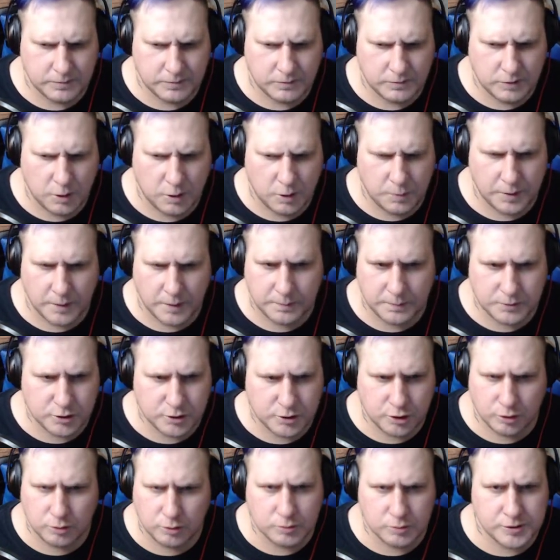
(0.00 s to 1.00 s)
open up
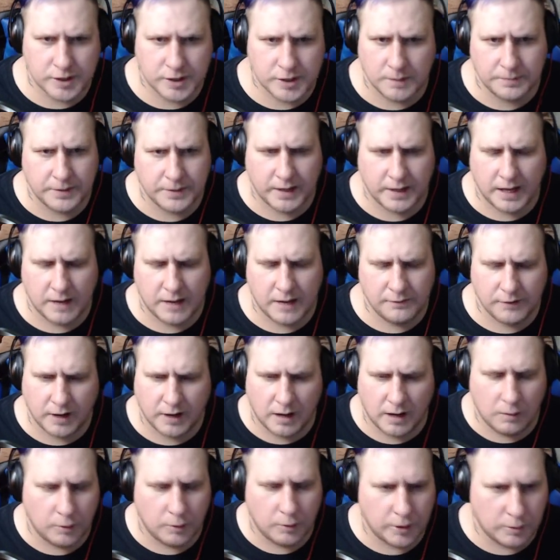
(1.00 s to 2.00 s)
true something, I
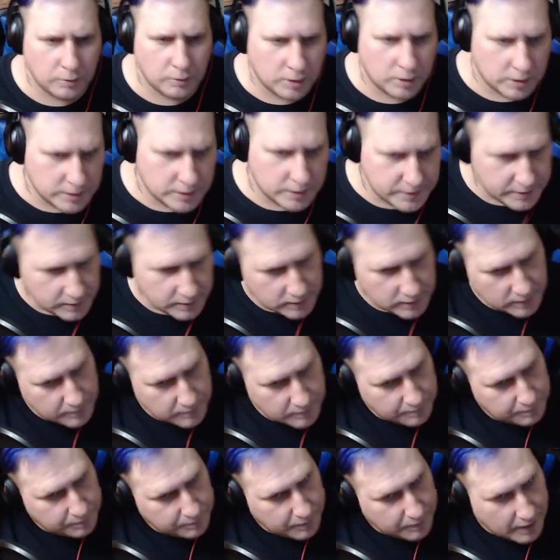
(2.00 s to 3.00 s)
forgot what it was,
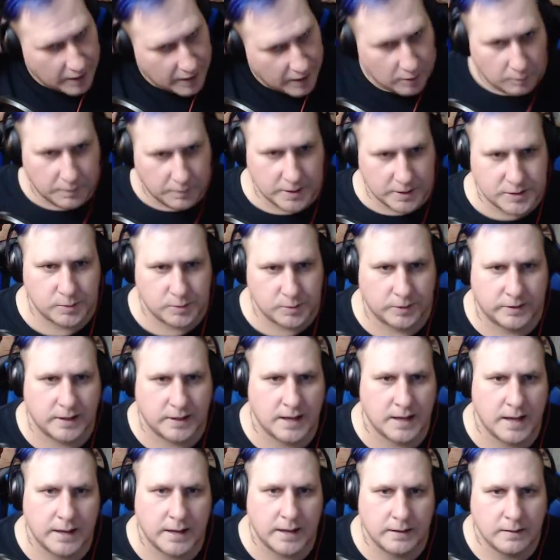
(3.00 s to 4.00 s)
but I don't mess with
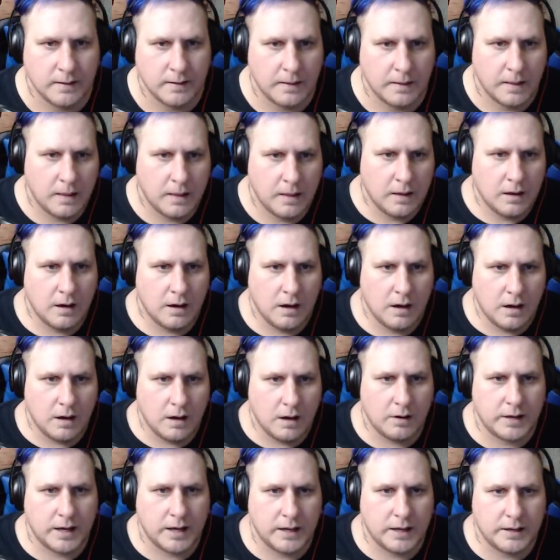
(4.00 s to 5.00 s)
that.
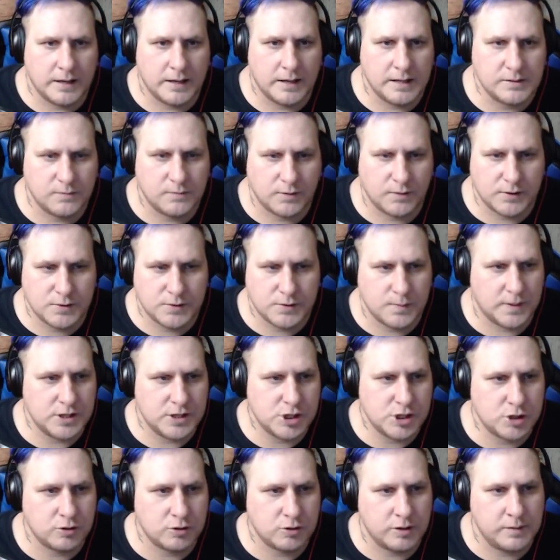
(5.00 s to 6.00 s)
Okay, and that's for my
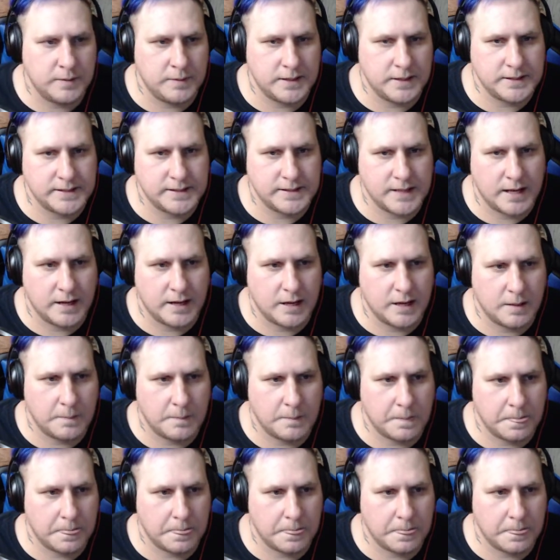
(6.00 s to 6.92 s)
streaming setup.